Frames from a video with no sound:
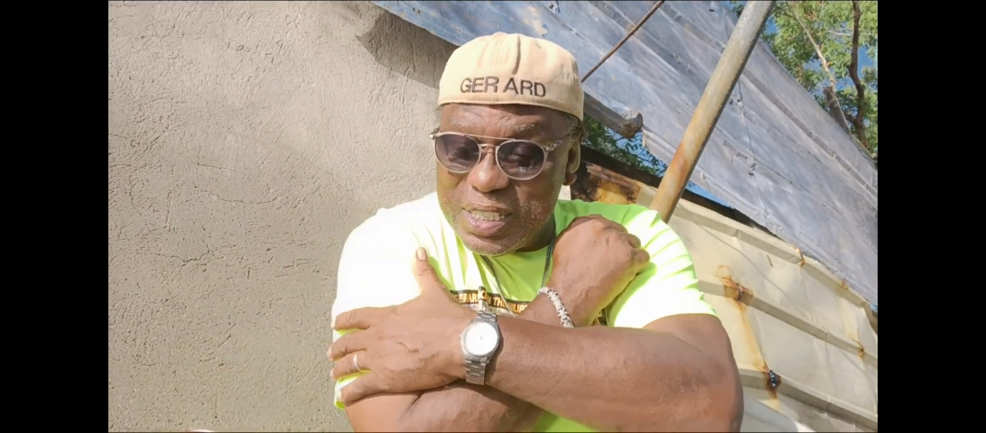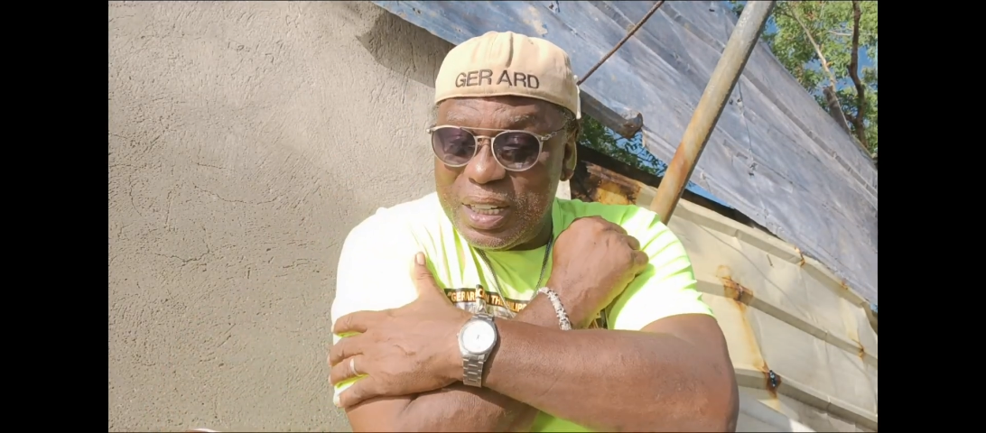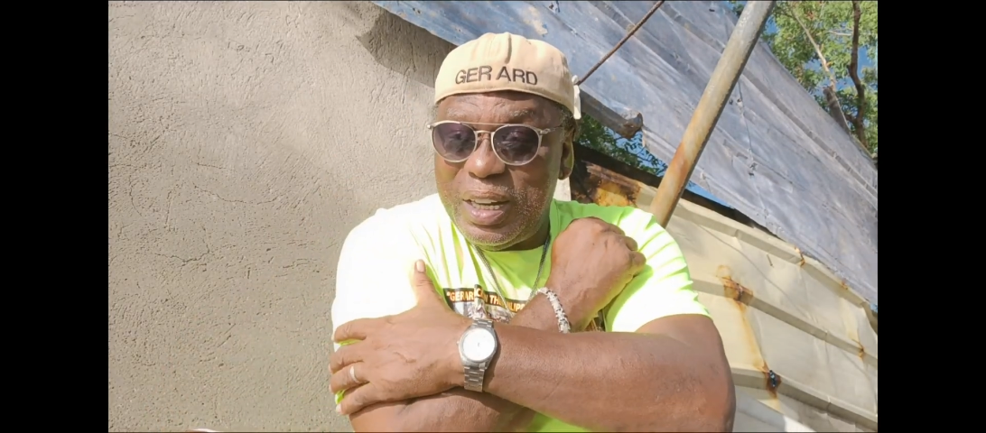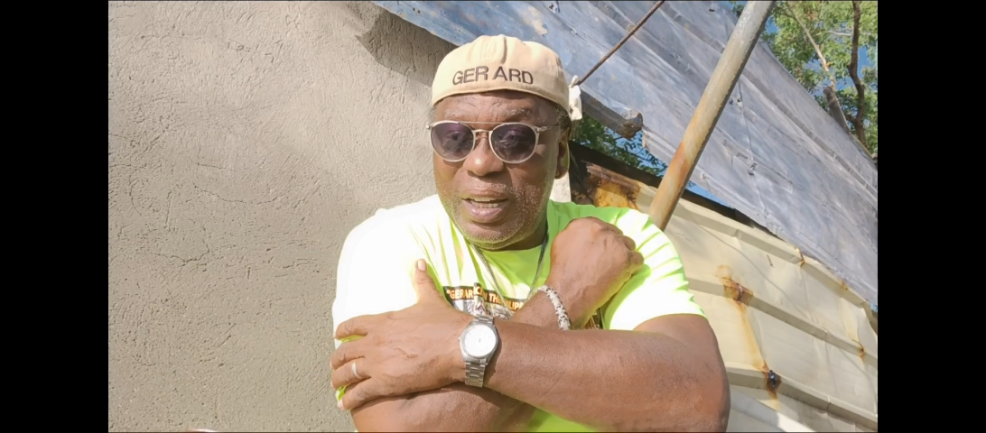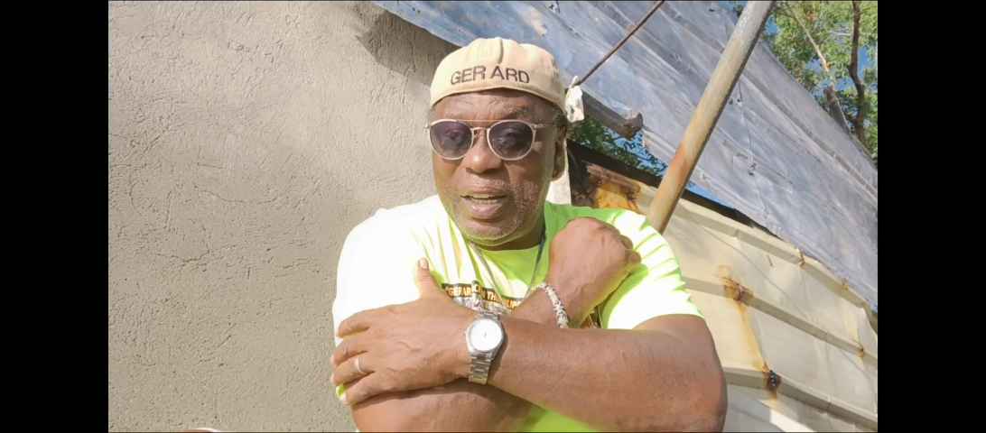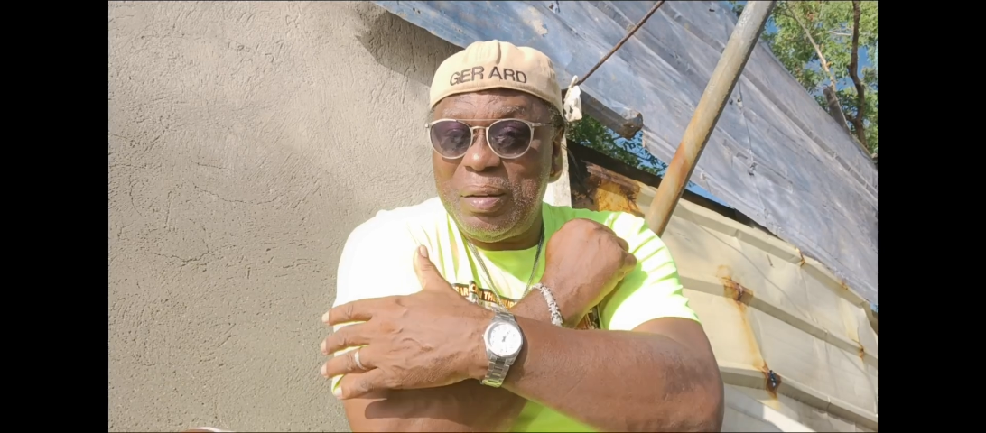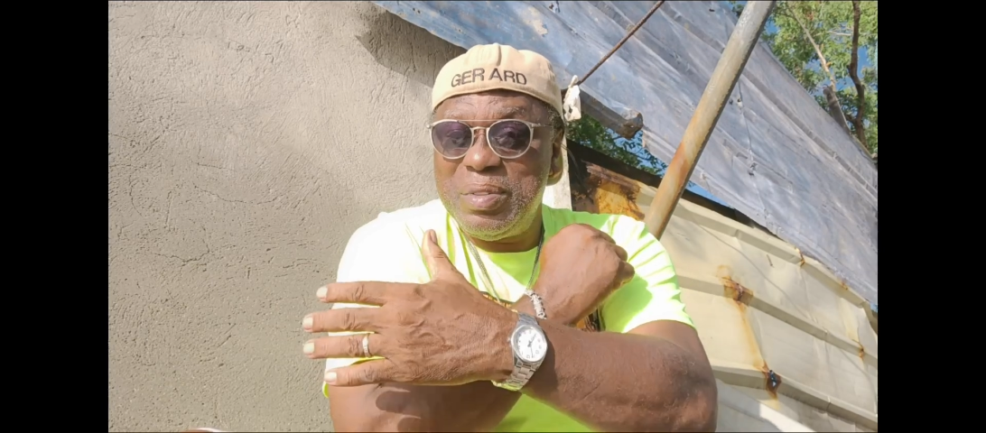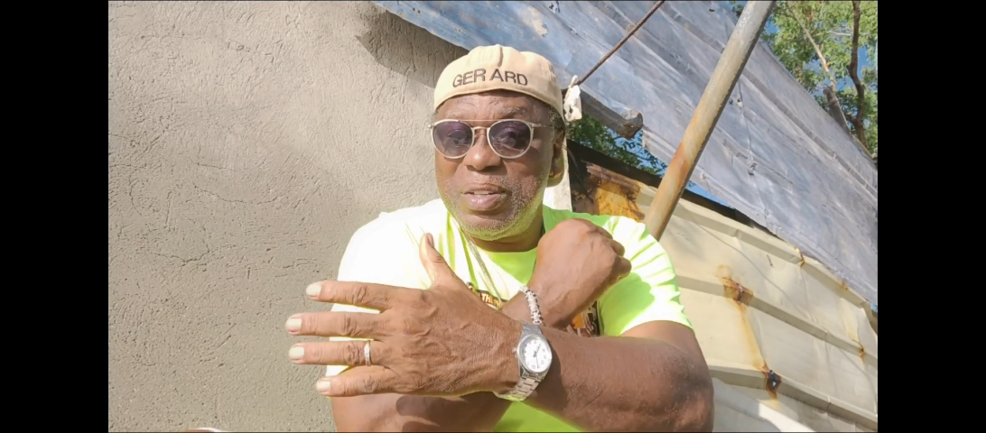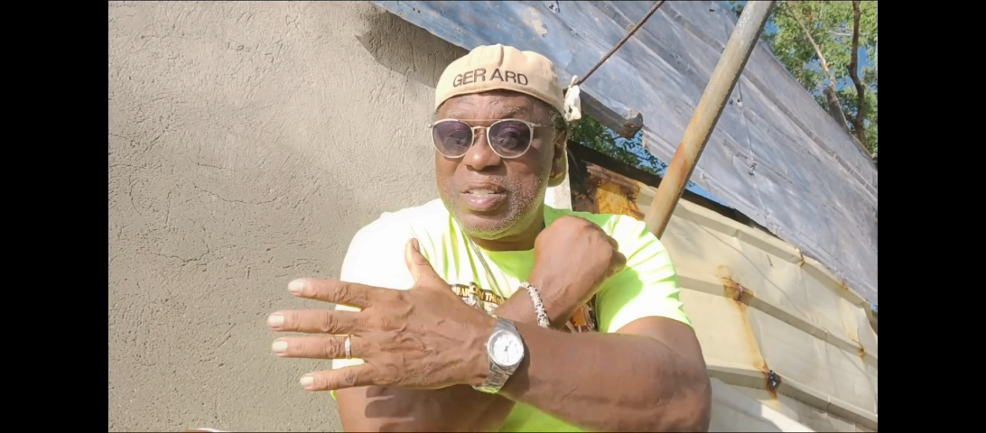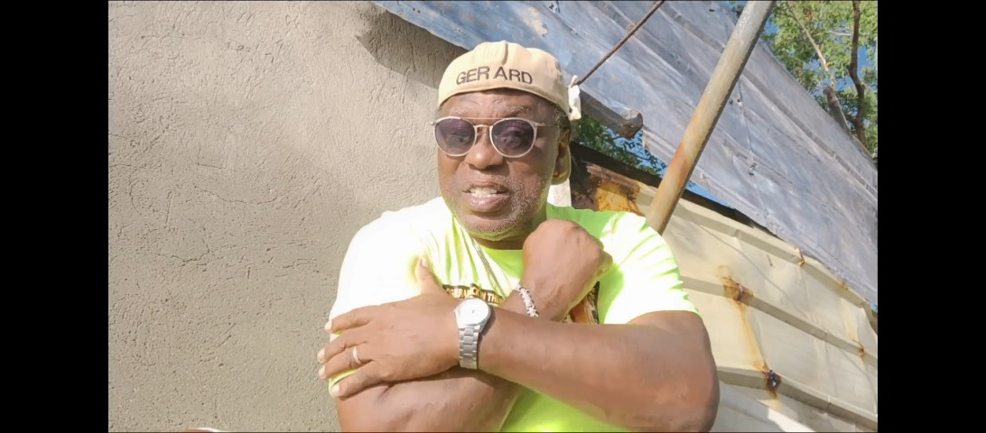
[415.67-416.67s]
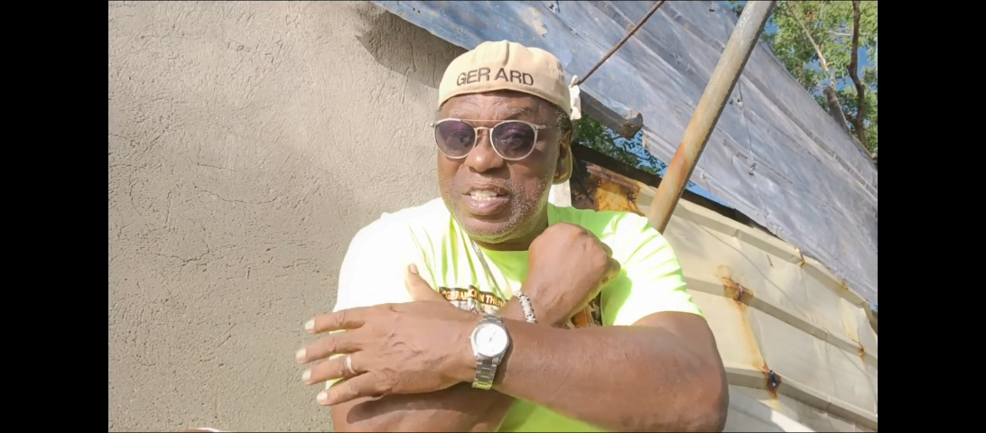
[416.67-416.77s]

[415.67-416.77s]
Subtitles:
and let them know,